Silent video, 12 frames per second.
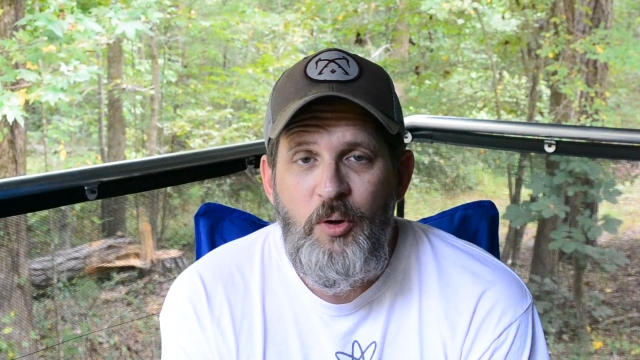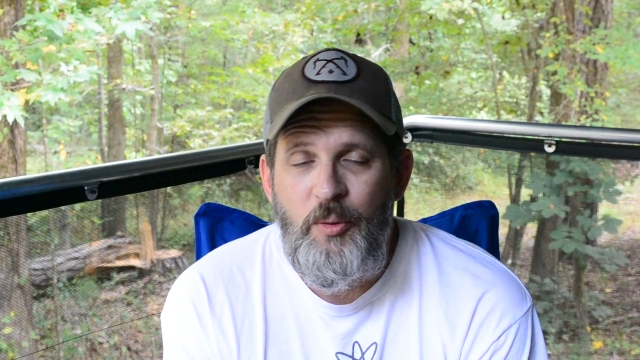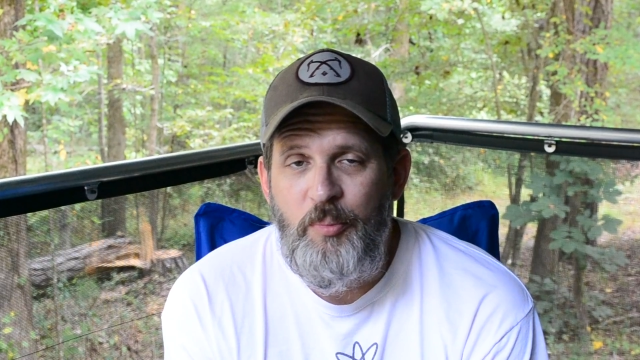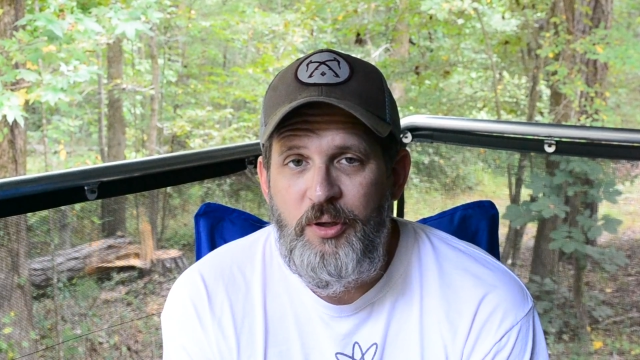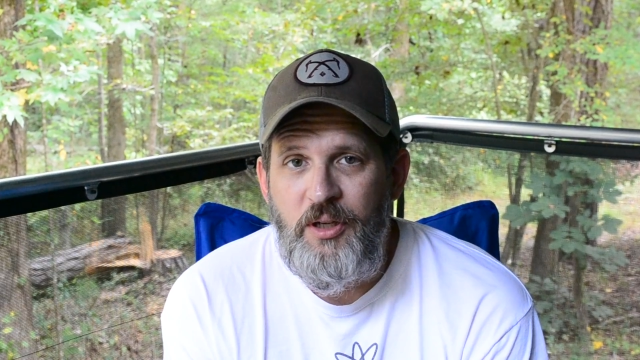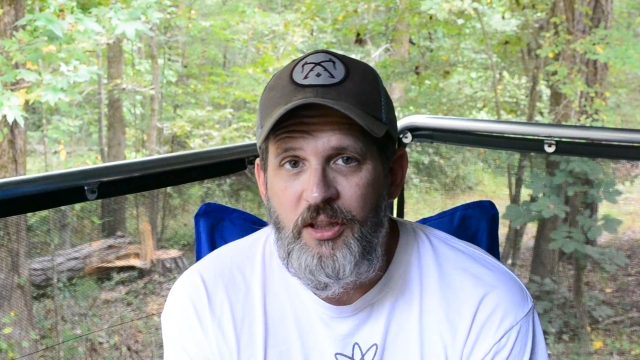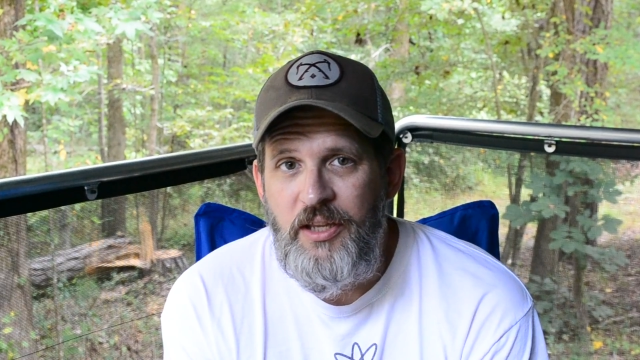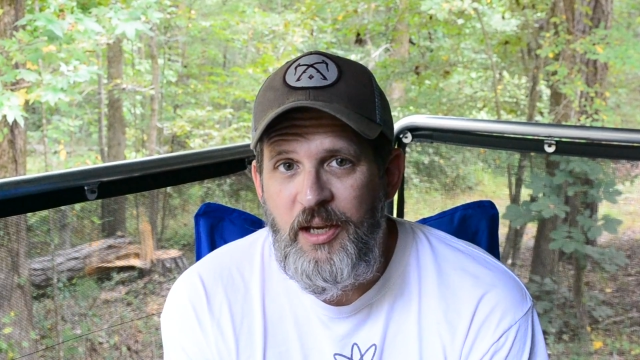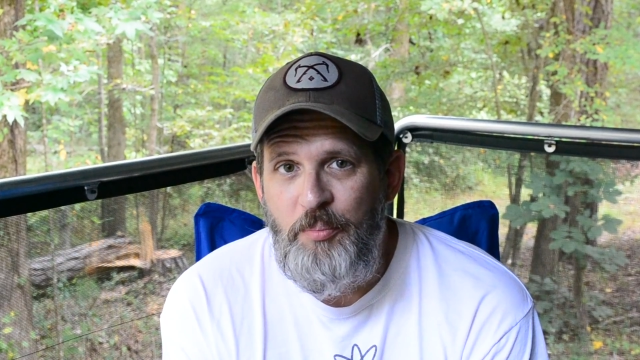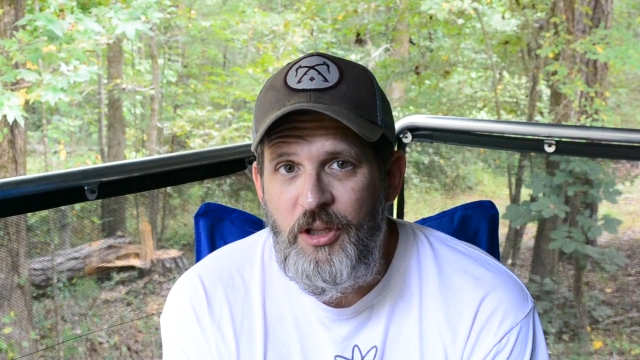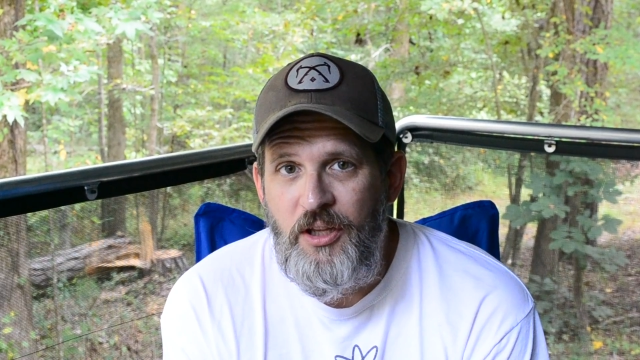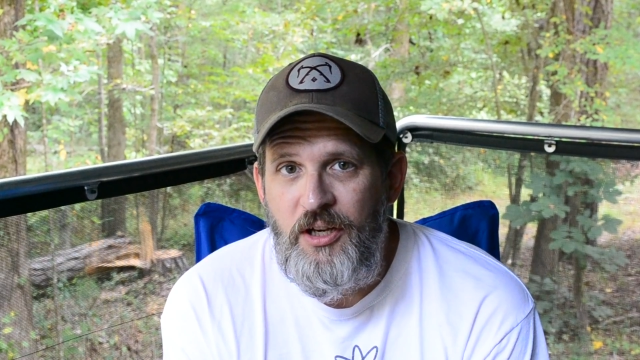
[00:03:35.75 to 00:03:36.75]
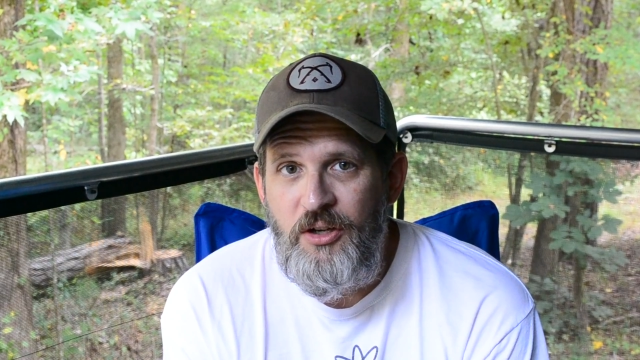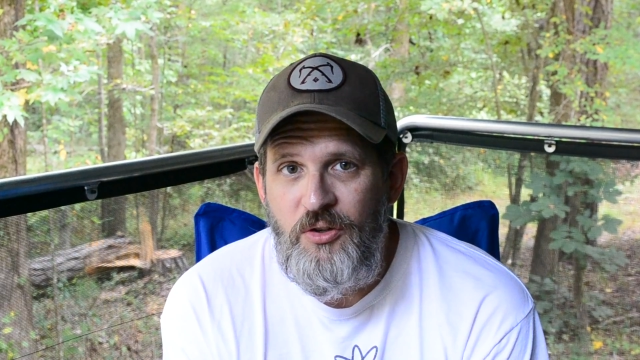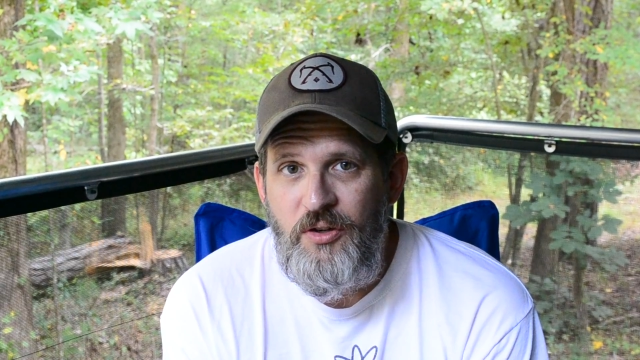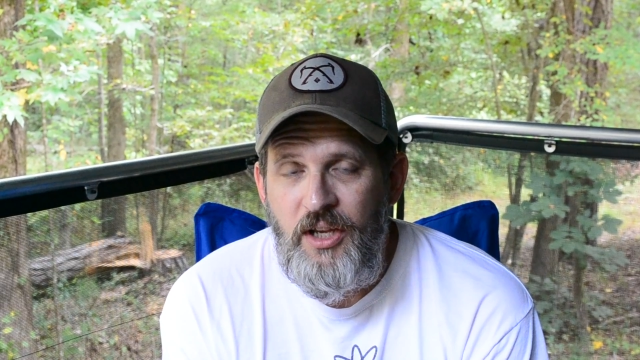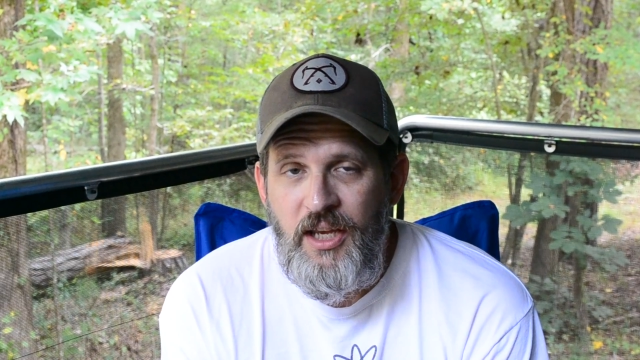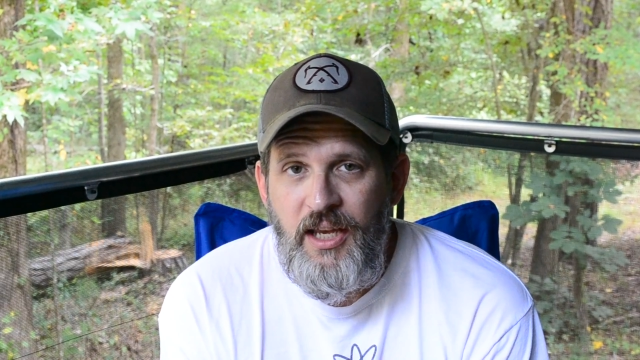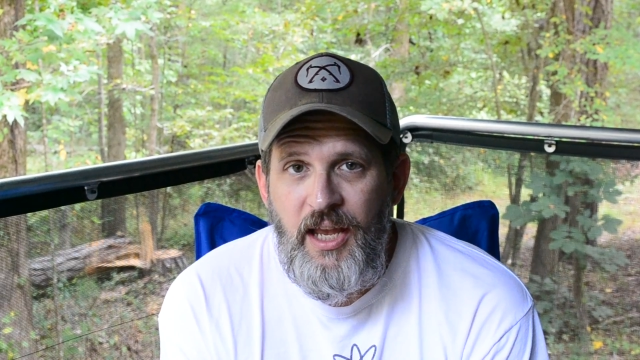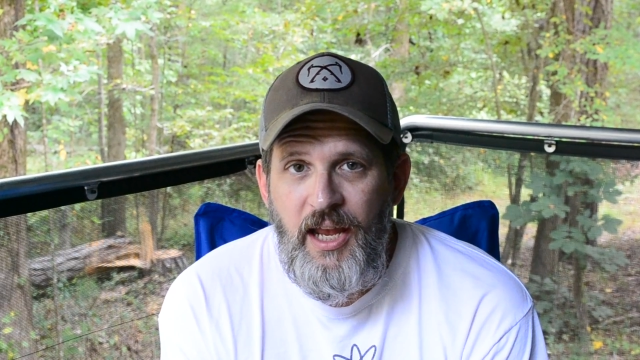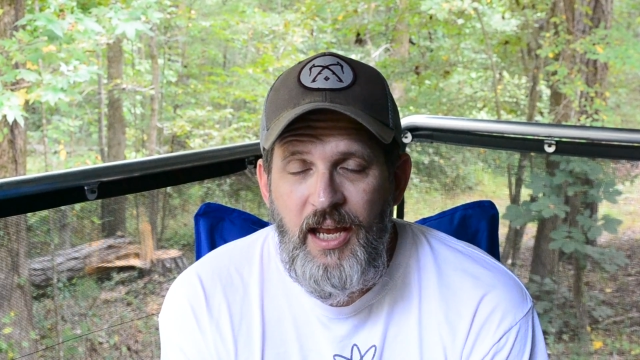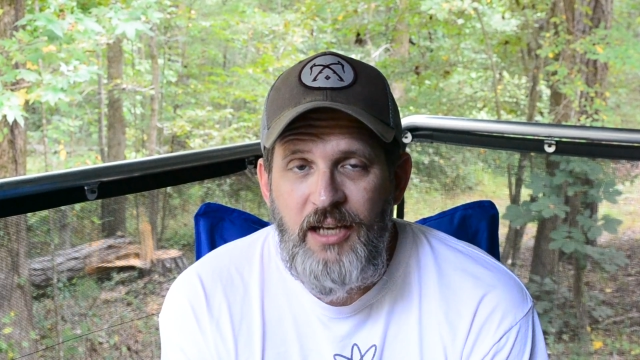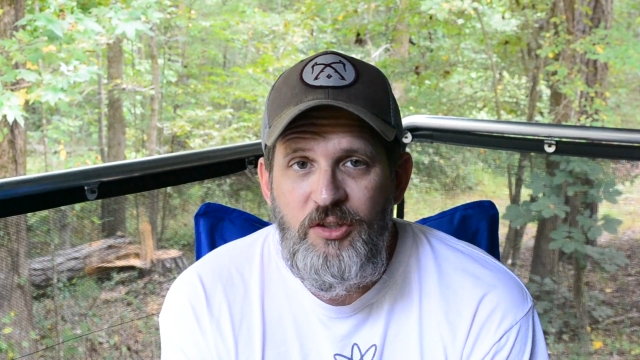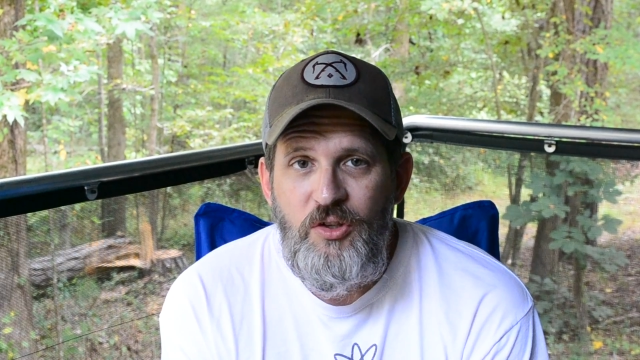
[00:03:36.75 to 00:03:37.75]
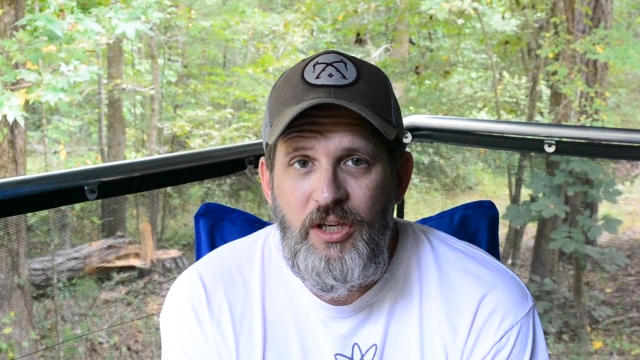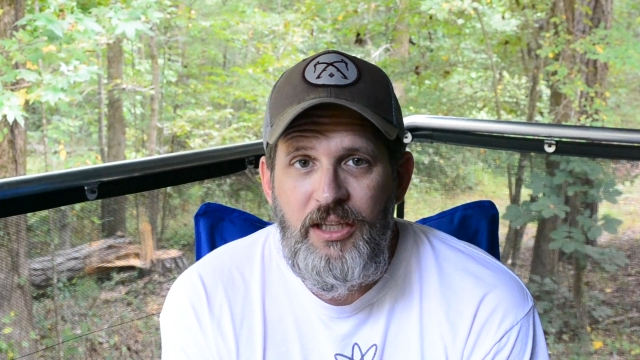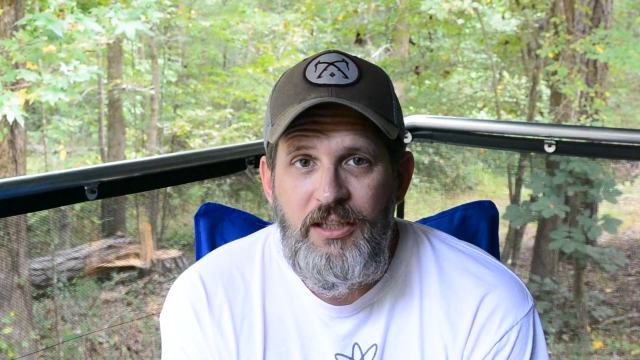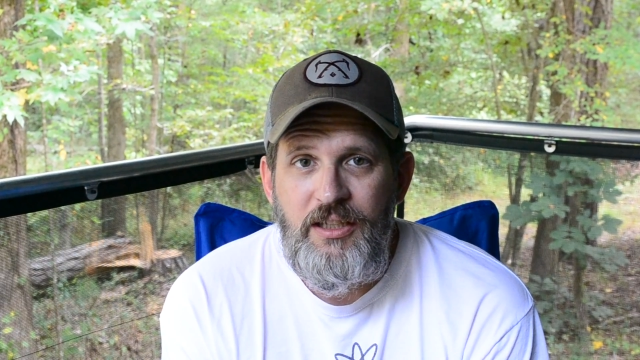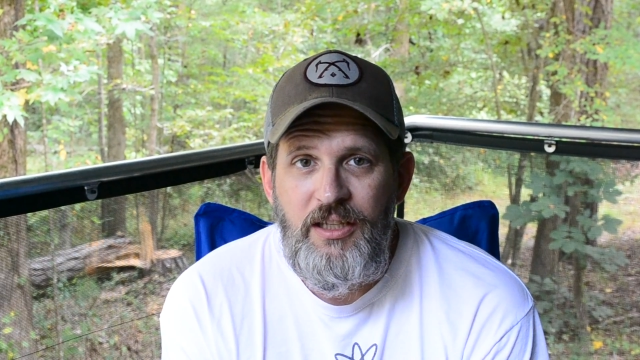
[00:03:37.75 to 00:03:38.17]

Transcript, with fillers: I'll put a link below, and you can